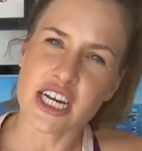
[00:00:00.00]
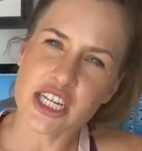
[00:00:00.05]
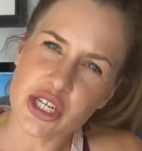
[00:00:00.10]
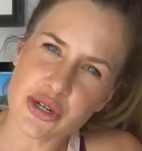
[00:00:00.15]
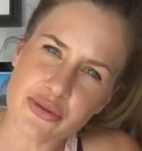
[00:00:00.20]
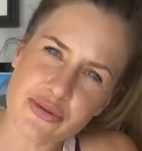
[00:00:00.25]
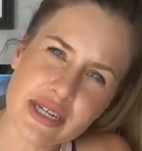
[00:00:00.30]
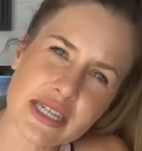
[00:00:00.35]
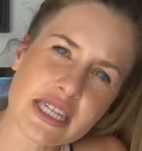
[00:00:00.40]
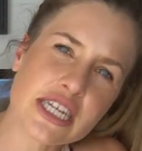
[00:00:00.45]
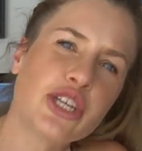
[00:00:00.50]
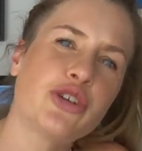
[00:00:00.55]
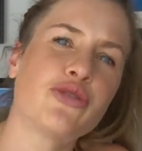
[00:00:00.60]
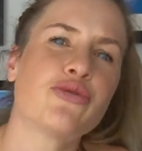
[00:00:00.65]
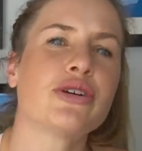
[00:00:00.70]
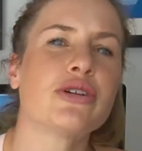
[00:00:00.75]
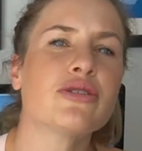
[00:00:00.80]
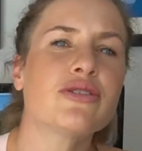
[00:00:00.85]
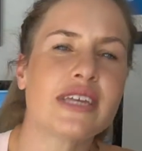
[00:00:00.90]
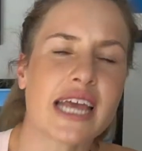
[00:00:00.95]
to really
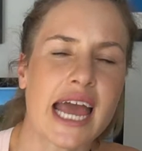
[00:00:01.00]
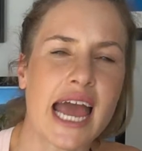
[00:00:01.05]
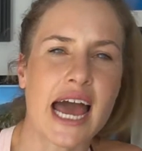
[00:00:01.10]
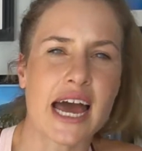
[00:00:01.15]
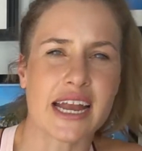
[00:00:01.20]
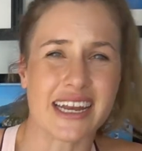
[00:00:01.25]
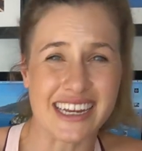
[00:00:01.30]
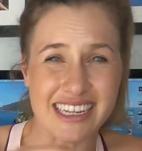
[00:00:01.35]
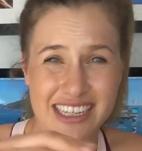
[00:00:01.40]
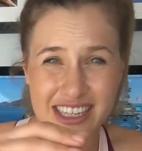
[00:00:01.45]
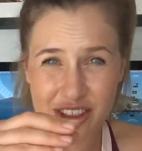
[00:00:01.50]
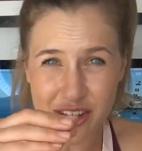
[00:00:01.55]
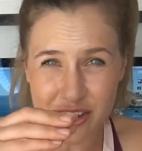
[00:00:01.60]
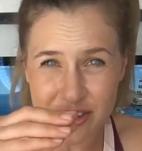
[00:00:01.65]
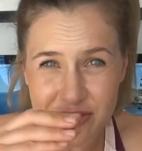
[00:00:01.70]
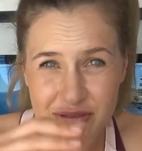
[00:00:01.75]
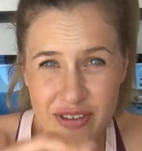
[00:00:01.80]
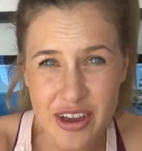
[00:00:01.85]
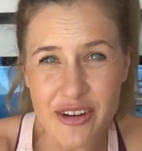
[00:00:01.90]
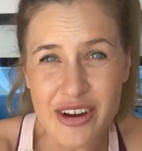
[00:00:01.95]
drill down into those
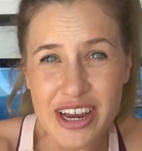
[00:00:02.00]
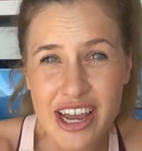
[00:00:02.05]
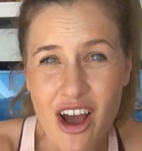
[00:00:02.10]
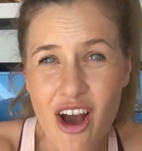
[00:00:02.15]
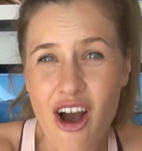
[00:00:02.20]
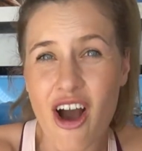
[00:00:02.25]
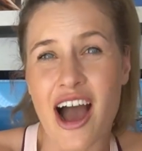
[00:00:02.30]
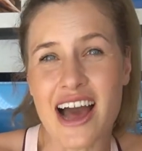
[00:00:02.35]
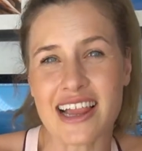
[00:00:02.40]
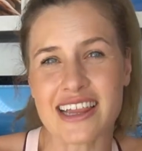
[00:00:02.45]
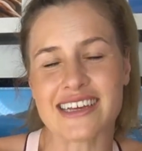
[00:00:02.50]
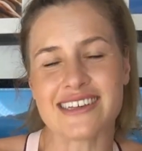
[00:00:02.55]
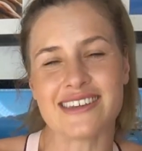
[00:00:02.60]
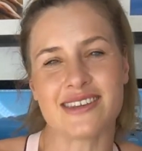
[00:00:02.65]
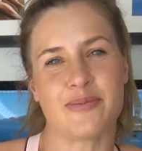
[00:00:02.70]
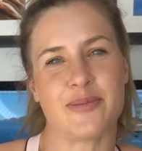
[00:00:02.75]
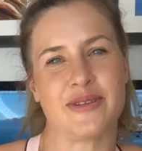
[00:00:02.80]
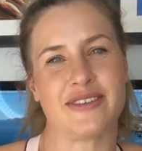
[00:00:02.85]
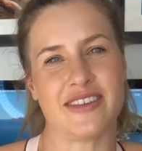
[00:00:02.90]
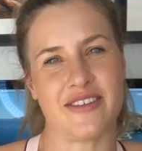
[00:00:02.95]
very highly
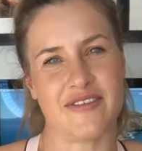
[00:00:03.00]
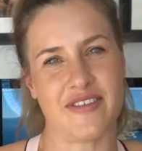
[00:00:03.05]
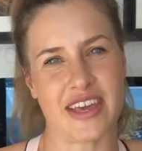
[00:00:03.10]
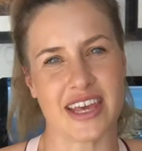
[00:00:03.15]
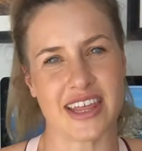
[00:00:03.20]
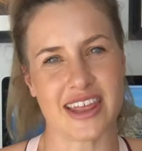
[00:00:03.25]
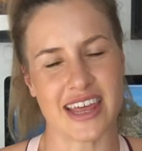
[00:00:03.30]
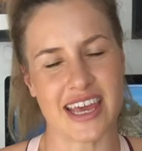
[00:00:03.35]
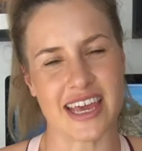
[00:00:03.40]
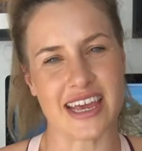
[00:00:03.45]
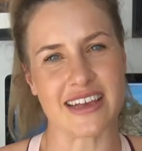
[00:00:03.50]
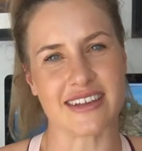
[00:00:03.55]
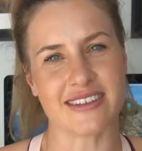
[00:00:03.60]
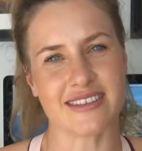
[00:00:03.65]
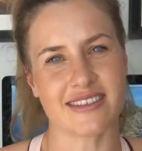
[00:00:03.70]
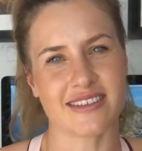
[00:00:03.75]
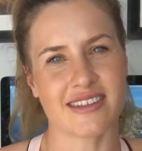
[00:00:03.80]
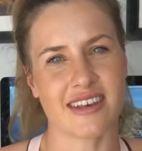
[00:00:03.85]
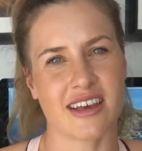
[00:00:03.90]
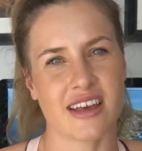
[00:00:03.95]
specific
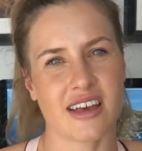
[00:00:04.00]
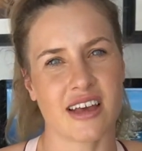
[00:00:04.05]
things.